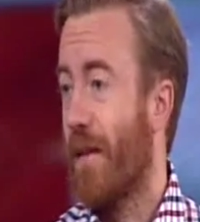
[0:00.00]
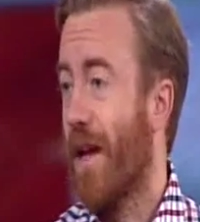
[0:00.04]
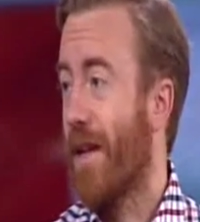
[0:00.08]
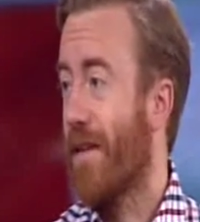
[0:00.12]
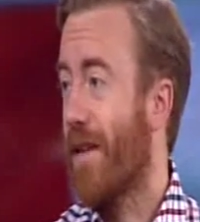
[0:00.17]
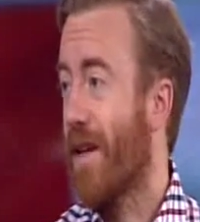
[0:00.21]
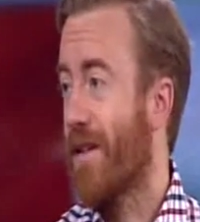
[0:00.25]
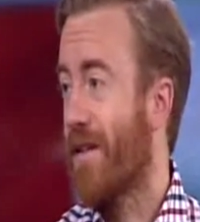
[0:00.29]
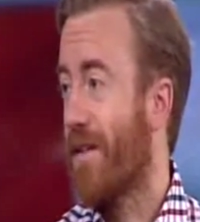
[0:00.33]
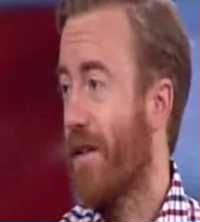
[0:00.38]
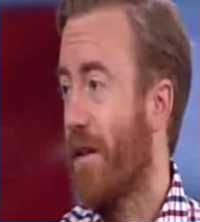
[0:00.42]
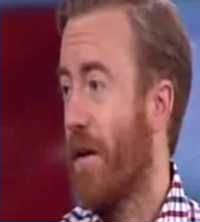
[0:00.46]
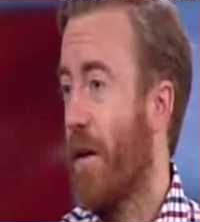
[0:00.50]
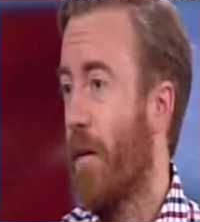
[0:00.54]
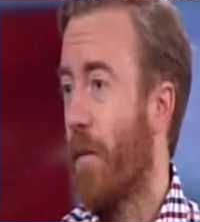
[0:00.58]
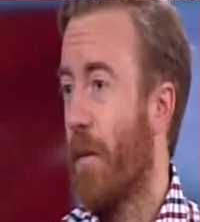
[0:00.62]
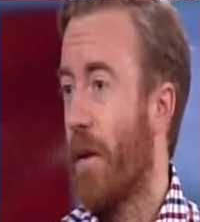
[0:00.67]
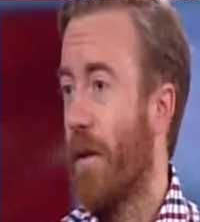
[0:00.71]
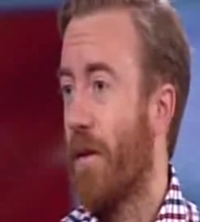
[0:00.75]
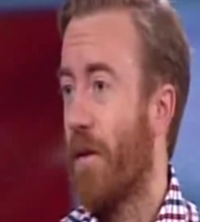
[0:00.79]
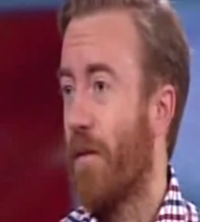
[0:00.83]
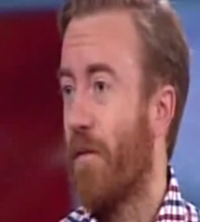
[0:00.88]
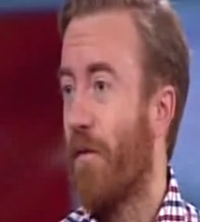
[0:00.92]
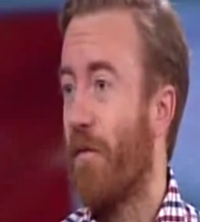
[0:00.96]
That, that's it. I
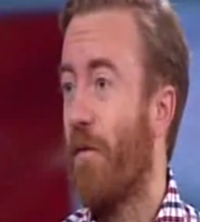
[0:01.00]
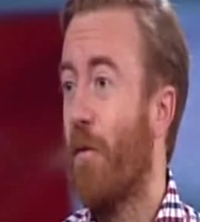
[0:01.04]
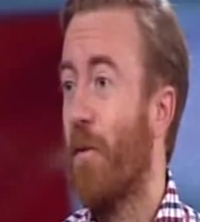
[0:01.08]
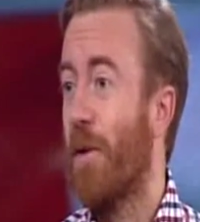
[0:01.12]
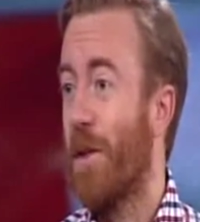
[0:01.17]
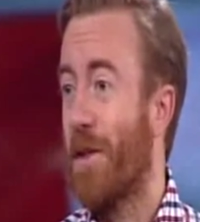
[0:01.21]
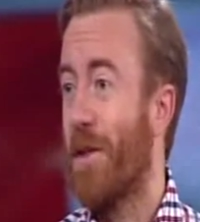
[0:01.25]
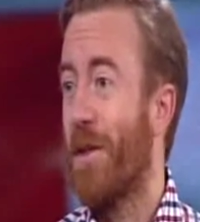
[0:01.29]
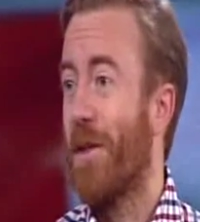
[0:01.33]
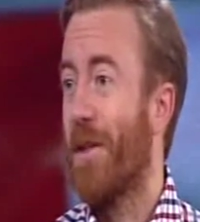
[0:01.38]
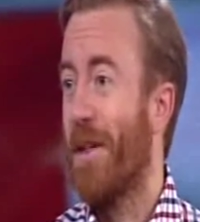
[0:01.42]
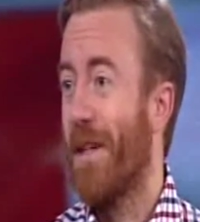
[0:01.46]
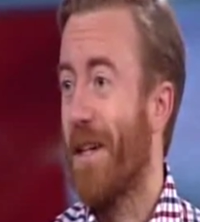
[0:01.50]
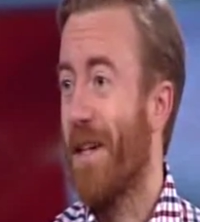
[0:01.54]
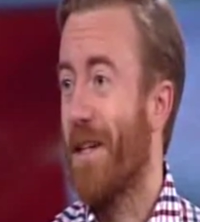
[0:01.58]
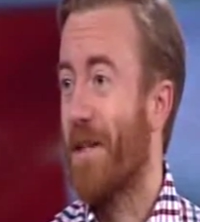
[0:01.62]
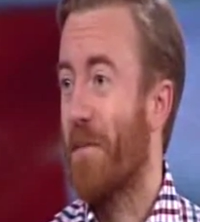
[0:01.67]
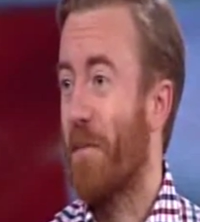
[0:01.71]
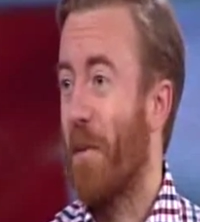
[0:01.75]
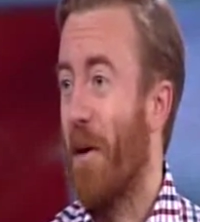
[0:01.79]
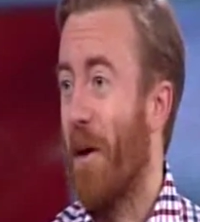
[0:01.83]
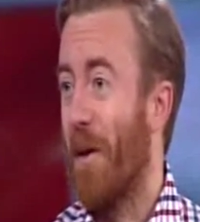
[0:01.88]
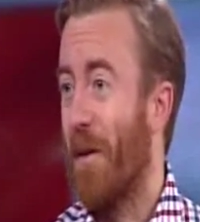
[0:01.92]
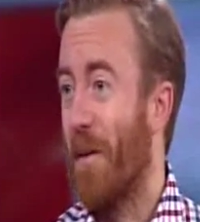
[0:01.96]
mean, 42
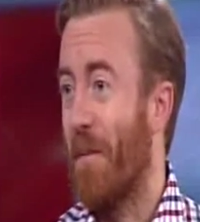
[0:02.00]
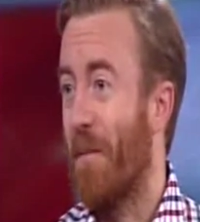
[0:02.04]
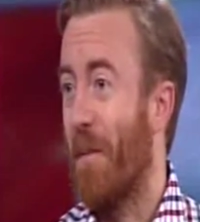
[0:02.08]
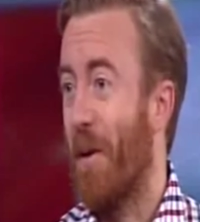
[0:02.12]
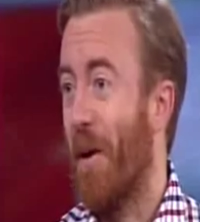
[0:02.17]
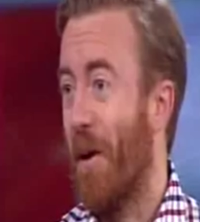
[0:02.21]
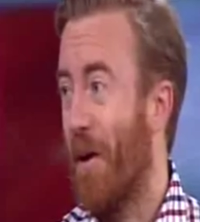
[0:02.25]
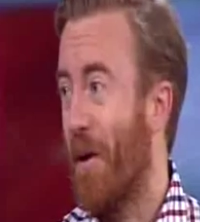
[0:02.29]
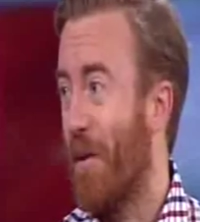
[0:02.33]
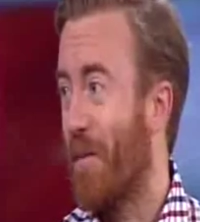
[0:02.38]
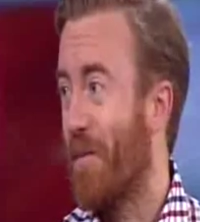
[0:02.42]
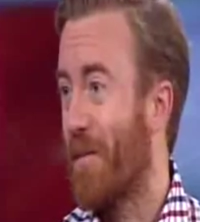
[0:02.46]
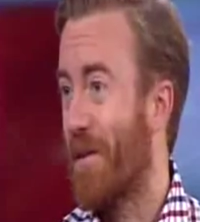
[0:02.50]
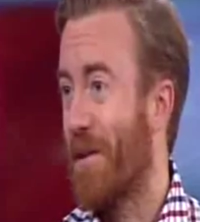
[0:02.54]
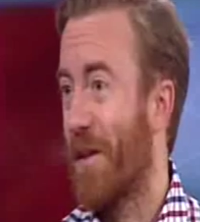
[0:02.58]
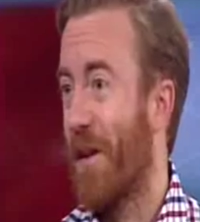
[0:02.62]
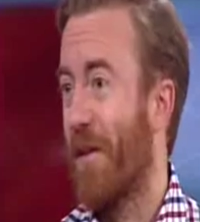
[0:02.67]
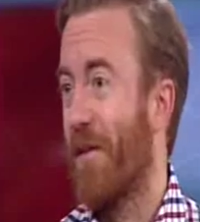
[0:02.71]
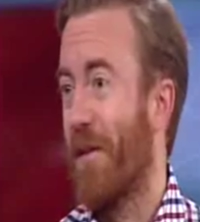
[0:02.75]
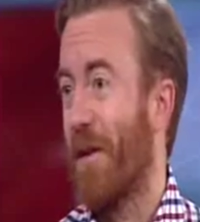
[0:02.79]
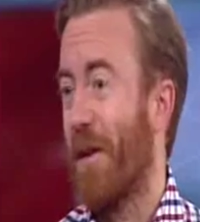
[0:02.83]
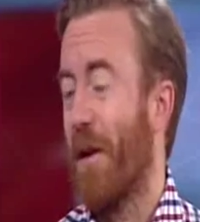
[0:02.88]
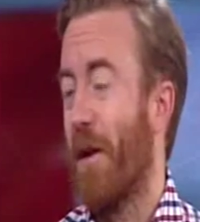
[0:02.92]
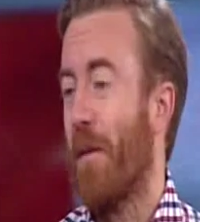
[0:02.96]
years behind the bar,
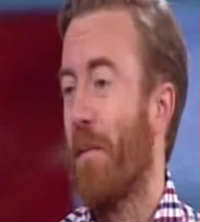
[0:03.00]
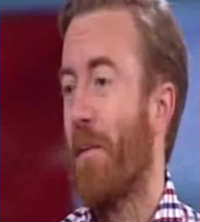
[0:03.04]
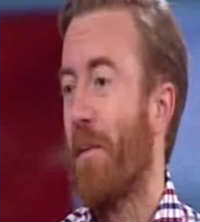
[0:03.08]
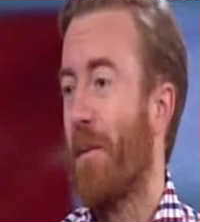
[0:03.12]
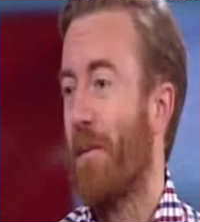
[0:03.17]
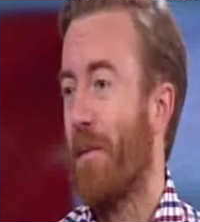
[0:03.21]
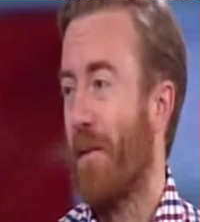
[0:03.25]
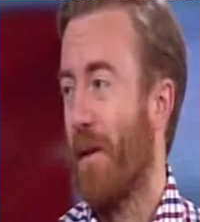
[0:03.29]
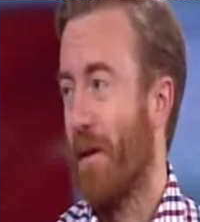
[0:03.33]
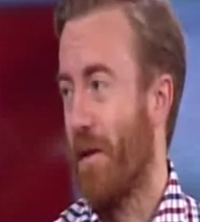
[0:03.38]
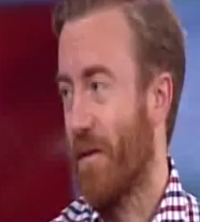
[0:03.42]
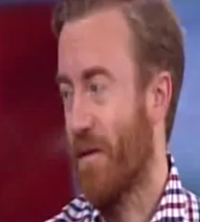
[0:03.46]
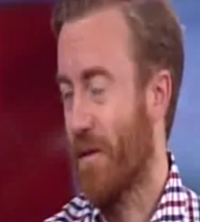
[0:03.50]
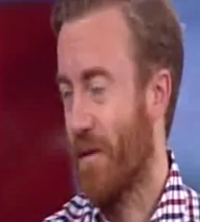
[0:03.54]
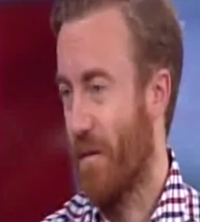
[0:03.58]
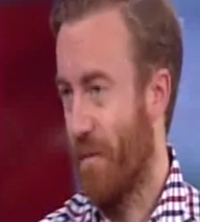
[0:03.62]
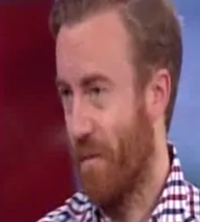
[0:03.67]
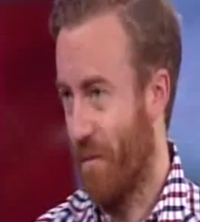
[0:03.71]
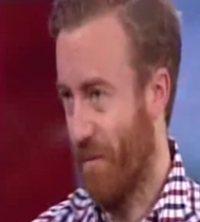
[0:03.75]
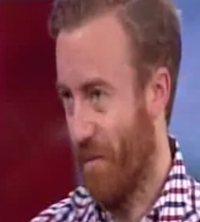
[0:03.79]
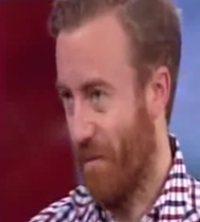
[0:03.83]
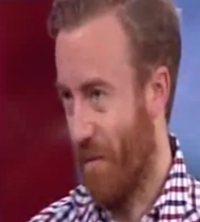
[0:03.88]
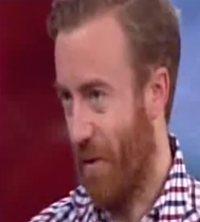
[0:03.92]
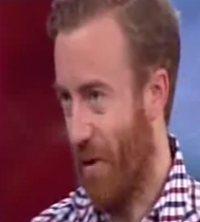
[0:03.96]
serving up those
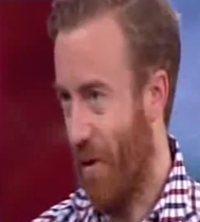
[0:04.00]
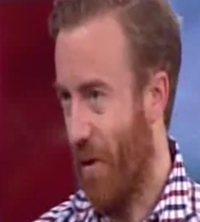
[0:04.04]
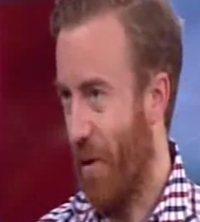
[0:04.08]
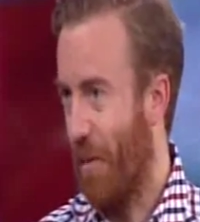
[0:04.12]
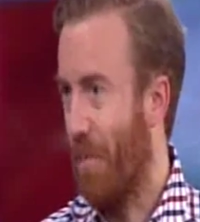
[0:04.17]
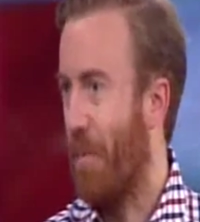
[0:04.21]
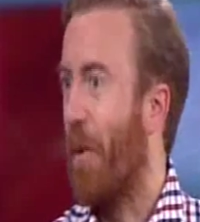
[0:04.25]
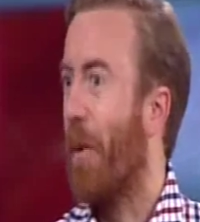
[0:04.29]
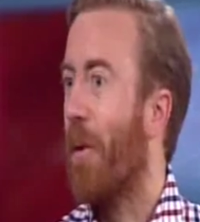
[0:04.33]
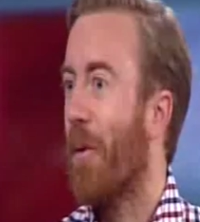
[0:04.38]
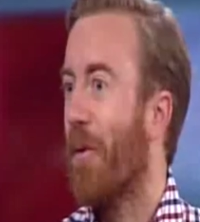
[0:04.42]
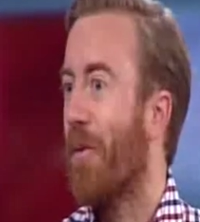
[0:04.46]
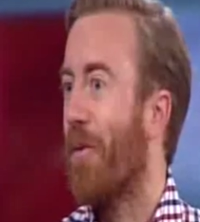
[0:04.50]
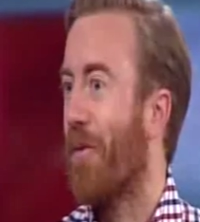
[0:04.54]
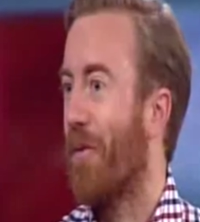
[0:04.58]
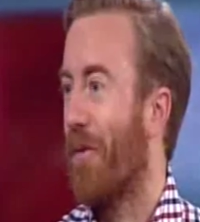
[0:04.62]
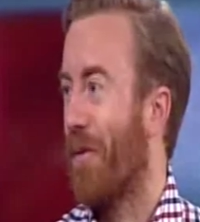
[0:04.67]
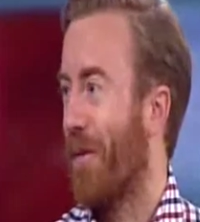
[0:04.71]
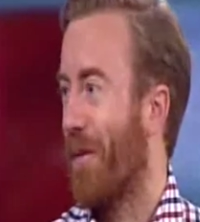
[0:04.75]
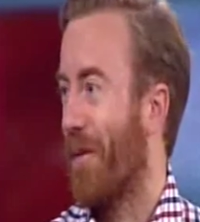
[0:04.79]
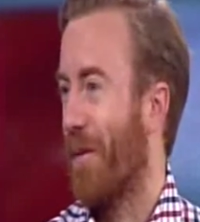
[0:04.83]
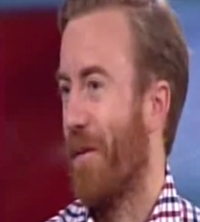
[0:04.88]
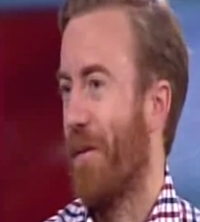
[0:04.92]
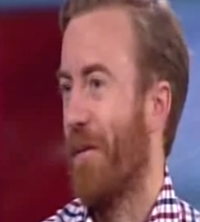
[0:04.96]
hot
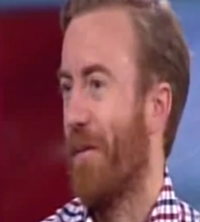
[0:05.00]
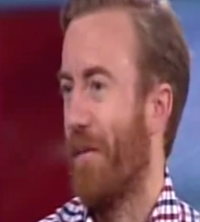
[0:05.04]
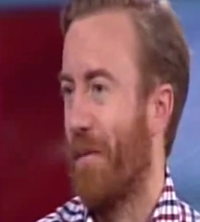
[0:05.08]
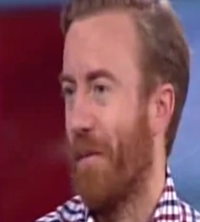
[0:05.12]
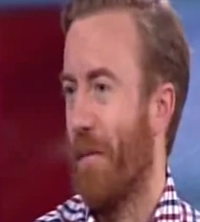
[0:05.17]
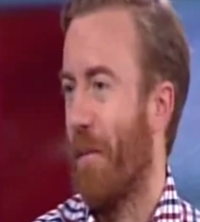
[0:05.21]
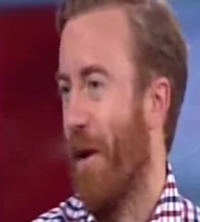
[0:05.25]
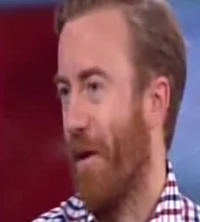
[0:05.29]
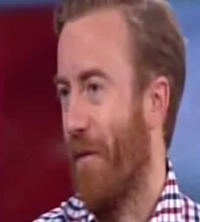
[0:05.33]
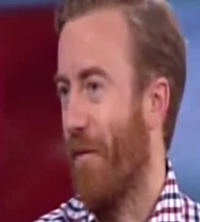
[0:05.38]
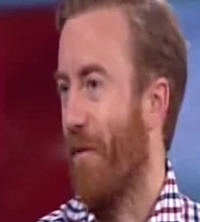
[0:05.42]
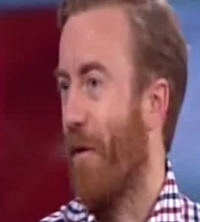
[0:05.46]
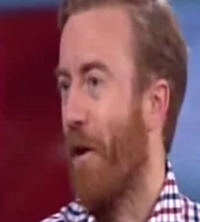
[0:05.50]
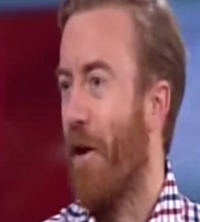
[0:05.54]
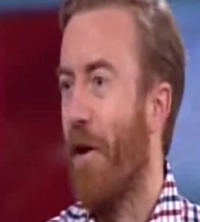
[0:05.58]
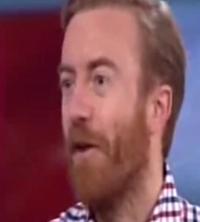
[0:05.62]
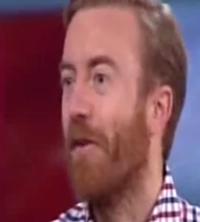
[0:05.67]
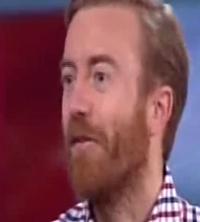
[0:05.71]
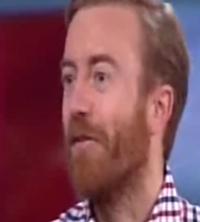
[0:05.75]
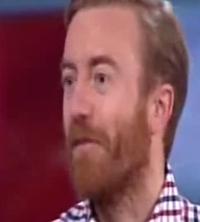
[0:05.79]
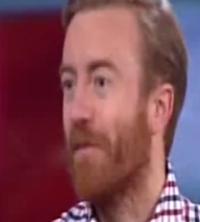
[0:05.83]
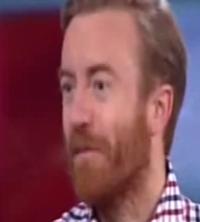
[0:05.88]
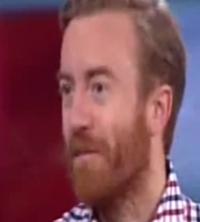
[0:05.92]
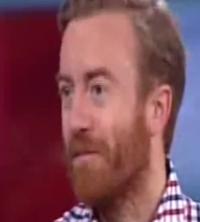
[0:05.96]
pots. You, you, might have
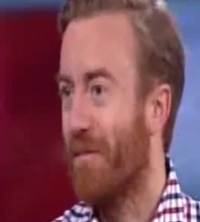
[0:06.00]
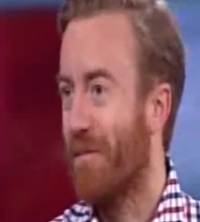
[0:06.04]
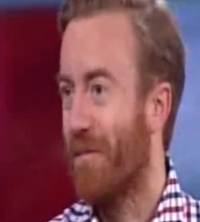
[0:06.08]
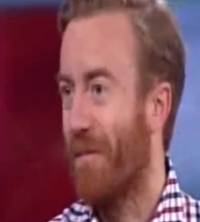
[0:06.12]
heard of them,